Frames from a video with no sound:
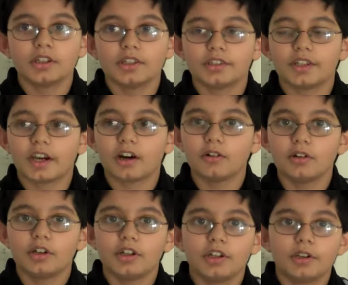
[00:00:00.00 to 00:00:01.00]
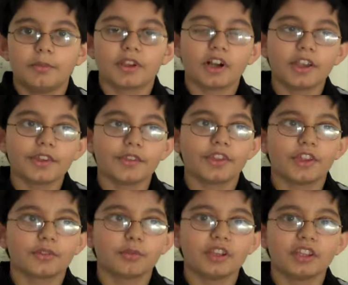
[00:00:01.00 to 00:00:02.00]
Now, because of this,
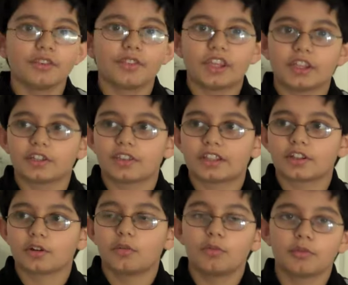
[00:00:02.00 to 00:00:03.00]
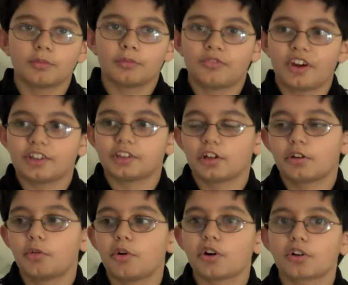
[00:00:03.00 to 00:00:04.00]
we can think that finding a
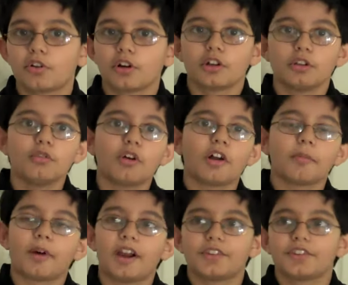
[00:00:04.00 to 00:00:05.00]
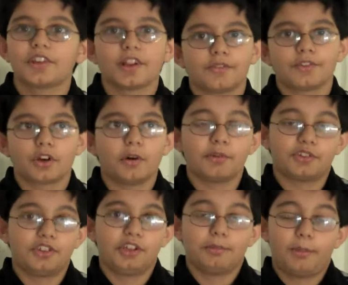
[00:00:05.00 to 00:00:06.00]
quark or a gluon by itself is almost
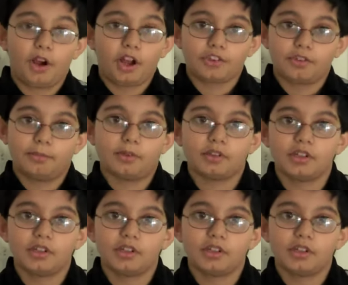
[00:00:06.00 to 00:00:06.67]
impossible,